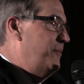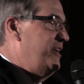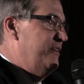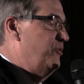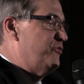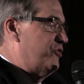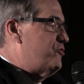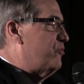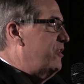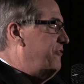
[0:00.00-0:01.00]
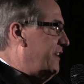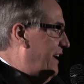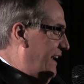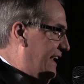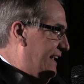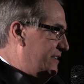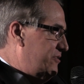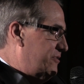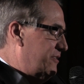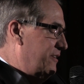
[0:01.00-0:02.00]
mean, it was a terrific
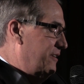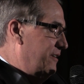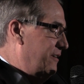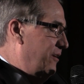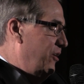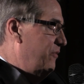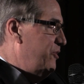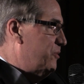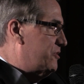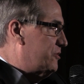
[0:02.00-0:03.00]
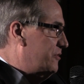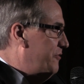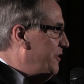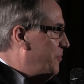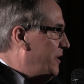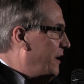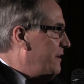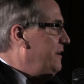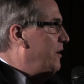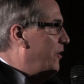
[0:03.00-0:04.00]
cast. All of you were terrific, but I
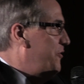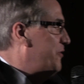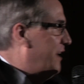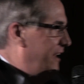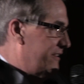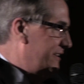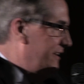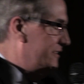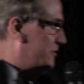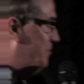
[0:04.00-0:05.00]
think Arthur Kennedy